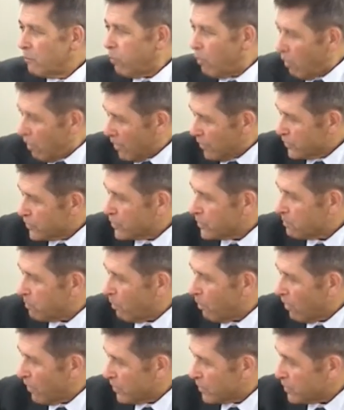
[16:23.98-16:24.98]
parts
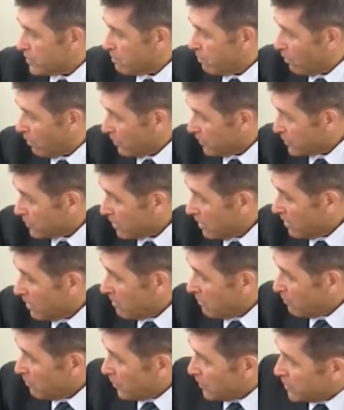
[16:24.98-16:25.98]
of
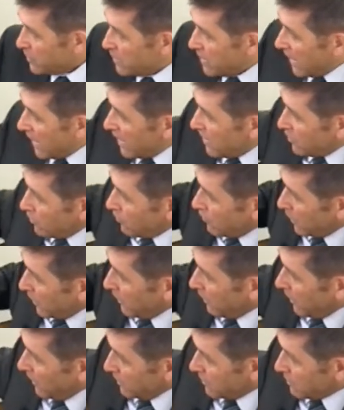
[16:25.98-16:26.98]
all of Daniel they
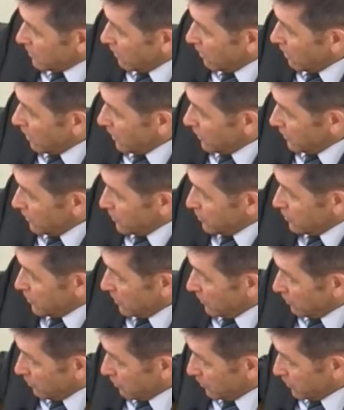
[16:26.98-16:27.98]
liked a lot in
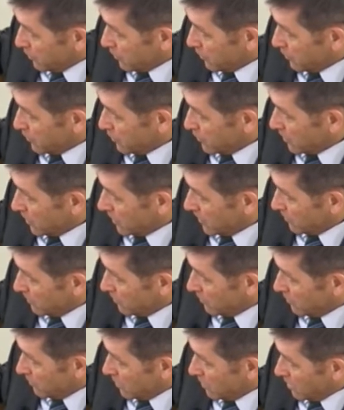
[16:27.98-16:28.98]
general, is what you're saying.
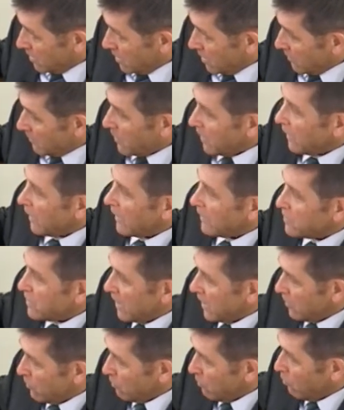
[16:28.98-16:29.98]
I mean, they like
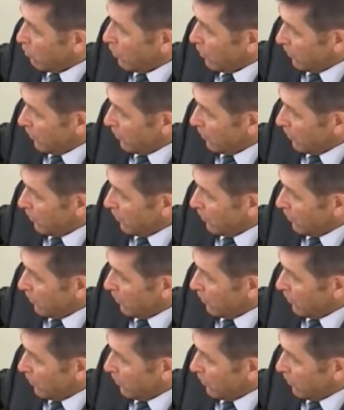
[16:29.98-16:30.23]
Daniel more